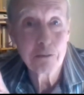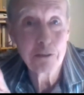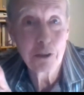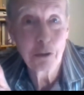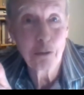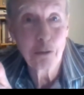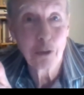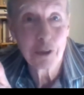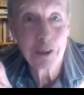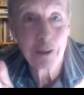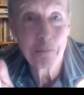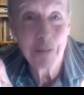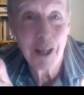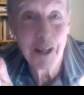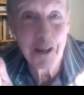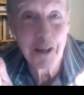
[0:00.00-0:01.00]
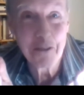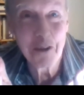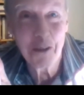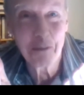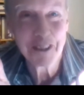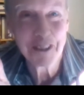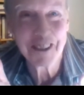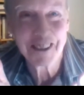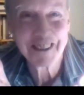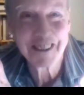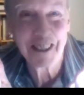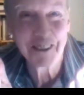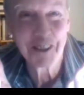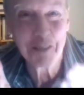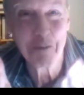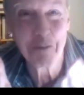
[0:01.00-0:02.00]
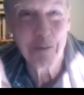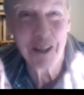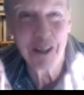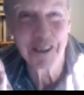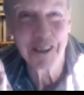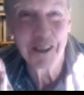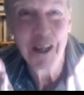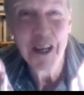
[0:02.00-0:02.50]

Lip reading: view of what the arithmetic tells him about